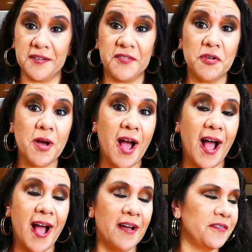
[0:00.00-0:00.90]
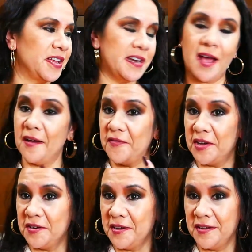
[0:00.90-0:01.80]
if you have an
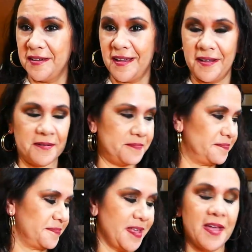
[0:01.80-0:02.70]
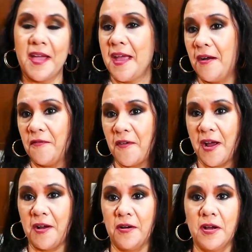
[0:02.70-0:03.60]
oven, air
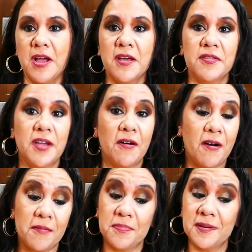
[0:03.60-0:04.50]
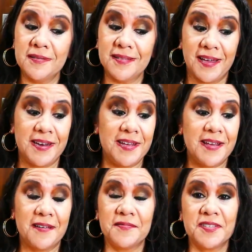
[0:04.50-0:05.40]
fryer, there are
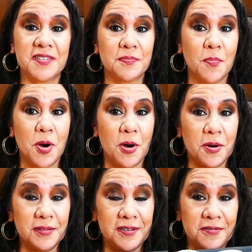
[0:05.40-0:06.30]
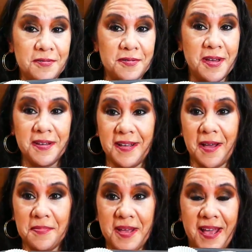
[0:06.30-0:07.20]
plenty of small little
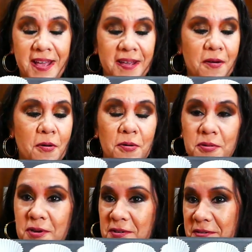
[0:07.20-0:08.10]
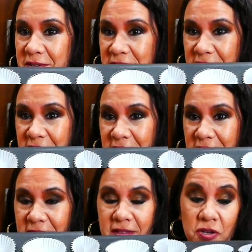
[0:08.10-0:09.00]
cupcake holders
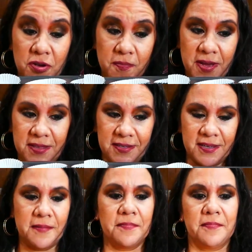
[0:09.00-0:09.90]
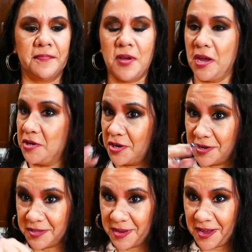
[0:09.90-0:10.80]
that you can make these in. And you can
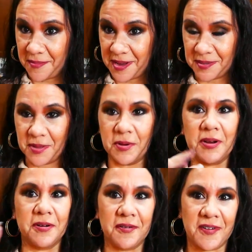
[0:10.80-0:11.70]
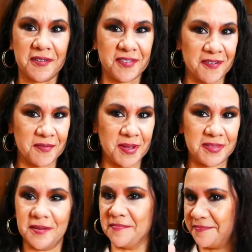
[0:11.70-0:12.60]
also make cupcakes by the way in your air fryer if you haven't
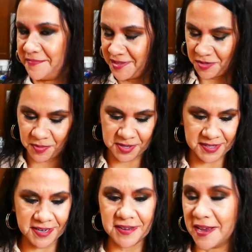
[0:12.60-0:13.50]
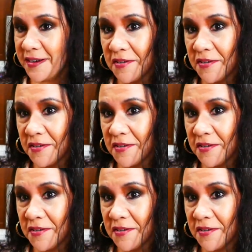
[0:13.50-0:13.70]
made them. Super easy and